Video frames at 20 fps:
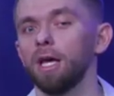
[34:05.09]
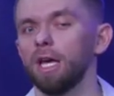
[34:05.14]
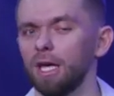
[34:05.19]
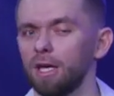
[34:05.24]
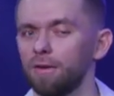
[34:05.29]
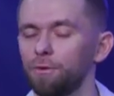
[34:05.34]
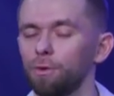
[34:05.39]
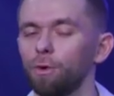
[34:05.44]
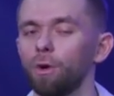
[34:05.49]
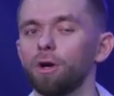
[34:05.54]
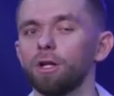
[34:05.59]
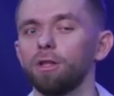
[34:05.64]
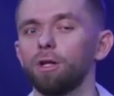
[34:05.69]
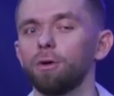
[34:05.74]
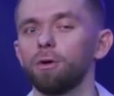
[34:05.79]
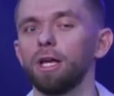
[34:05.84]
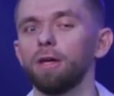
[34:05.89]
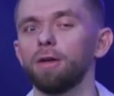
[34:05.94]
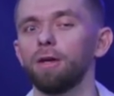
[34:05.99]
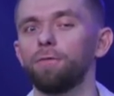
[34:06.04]
If you are in
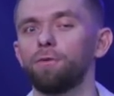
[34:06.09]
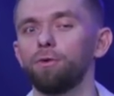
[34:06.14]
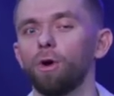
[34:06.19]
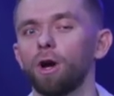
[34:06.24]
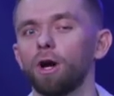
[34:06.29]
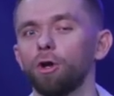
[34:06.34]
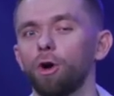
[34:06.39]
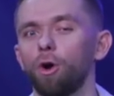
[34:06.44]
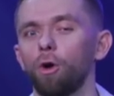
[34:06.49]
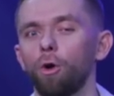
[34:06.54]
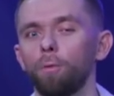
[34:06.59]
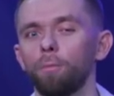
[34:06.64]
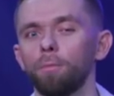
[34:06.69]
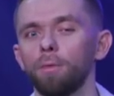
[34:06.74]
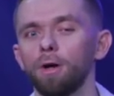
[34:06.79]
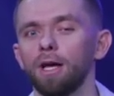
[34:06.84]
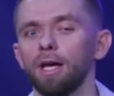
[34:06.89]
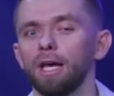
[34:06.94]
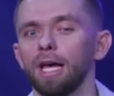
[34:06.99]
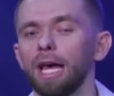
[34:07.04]
the, if you are at home
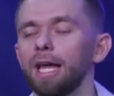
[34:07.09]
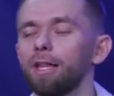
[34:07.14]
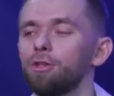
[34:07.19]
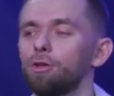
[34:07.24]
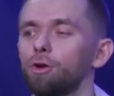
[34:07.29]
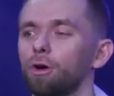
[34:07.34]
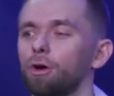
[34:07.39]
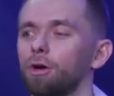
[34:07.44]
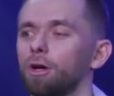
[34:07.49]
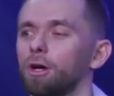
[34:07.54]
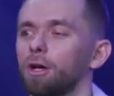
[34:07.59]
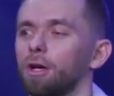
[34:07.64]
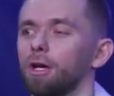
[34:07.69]
and your